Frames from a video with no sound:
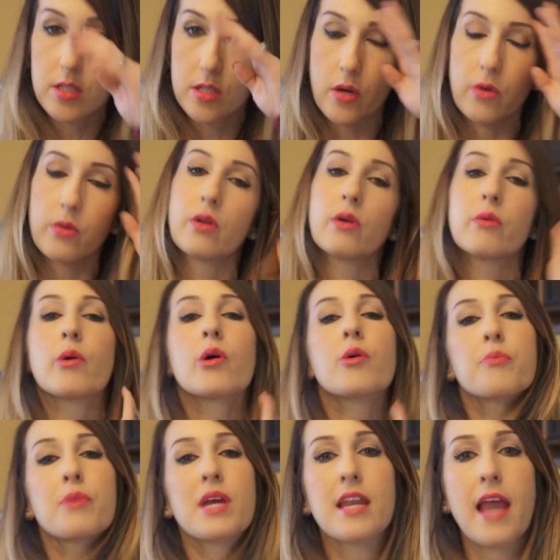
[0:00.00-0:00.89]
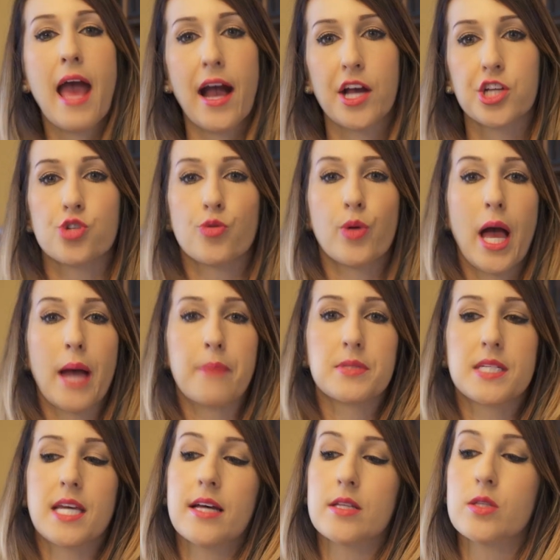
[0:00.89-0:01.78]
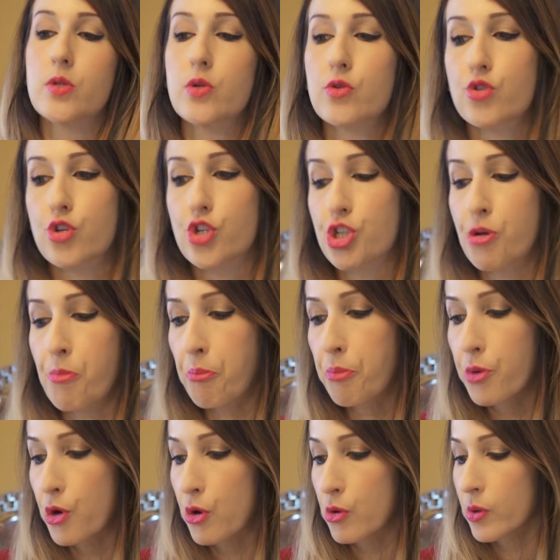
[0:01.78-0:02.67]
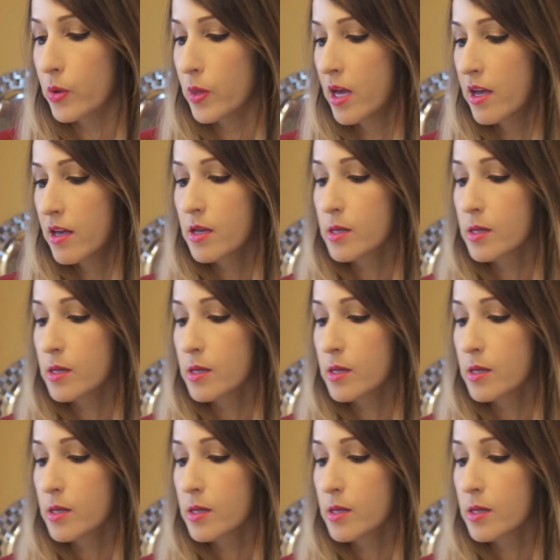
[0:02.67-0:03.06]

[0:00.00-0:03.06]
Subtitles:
So there won't be an actual MTS Nutrition booth.